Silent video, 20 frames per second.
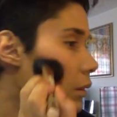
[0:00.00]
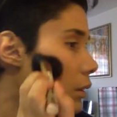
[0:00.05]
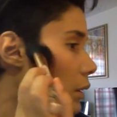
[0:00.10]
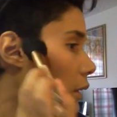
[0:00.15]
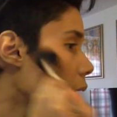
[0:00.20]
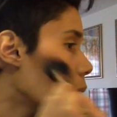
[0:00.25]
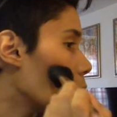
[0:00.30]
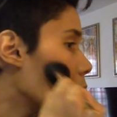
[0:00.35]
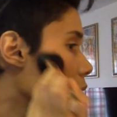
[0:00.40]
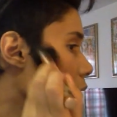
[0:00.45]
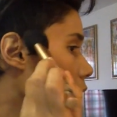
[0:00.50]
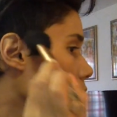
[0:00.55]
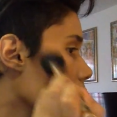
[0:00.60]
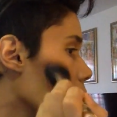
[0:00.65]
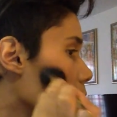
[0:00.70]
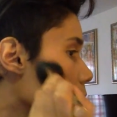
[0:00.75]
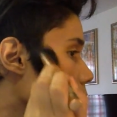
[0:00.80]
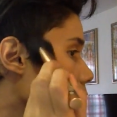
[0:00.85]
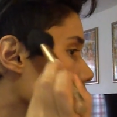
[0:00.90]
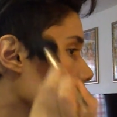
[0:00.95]
that
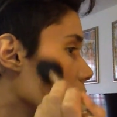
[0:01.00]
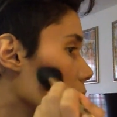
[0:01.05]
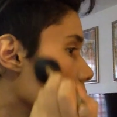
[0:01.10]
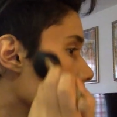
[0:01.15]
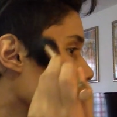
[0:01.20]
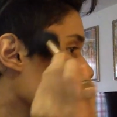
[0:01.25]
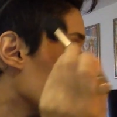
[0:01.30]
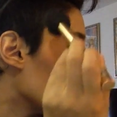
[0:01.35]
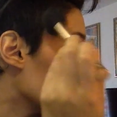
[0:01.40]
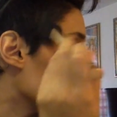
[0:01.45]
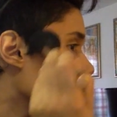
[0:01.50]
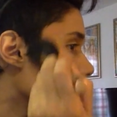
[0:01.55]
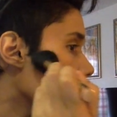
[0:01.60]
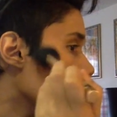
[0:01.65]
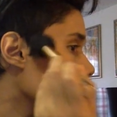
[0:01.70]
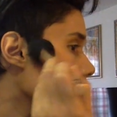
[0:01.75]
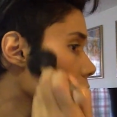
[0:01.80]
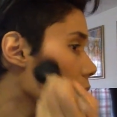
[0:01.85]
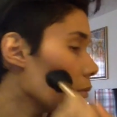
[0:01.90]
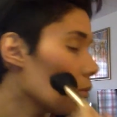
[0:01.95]
performs better
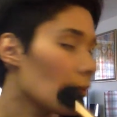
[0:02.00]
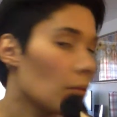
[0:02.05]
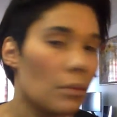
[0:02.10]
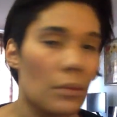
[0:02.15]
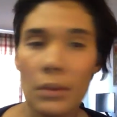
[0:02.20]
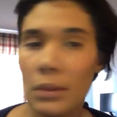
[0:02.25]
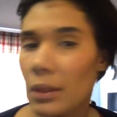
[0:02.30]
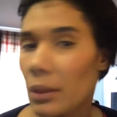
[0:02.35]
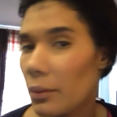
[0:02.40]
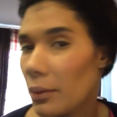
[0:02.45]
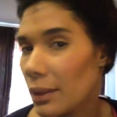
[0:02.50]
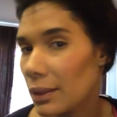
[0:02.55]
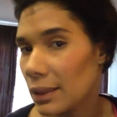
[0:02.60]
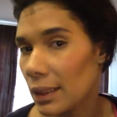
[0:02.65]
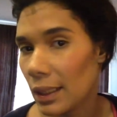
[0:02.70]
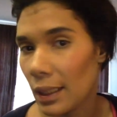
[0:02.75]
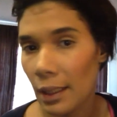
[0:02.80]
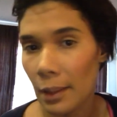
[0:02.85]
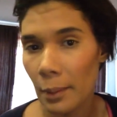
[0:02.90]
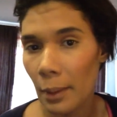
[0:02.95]
than the ones
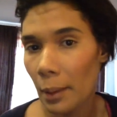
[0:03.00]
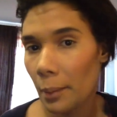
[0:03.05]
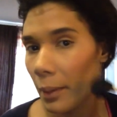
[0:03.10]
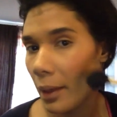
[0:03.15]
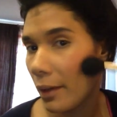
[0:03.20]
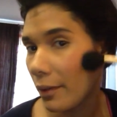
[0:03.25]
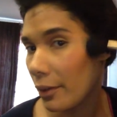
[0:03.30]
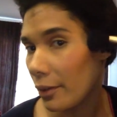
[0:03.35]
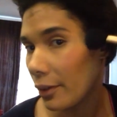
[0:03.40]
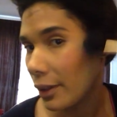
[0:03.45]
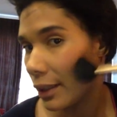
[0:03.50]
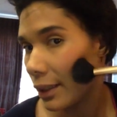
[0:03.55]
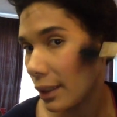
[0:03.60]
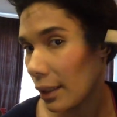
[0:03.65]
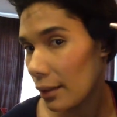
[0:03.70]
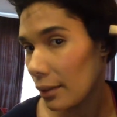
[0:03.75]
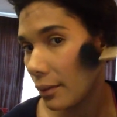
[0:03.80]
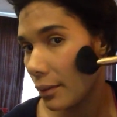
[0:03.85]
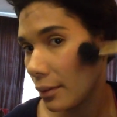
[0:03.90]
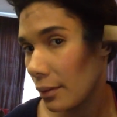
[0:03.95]
that I'm having right
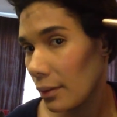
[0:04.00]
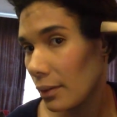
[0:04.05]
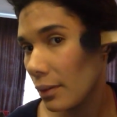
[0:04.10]
now.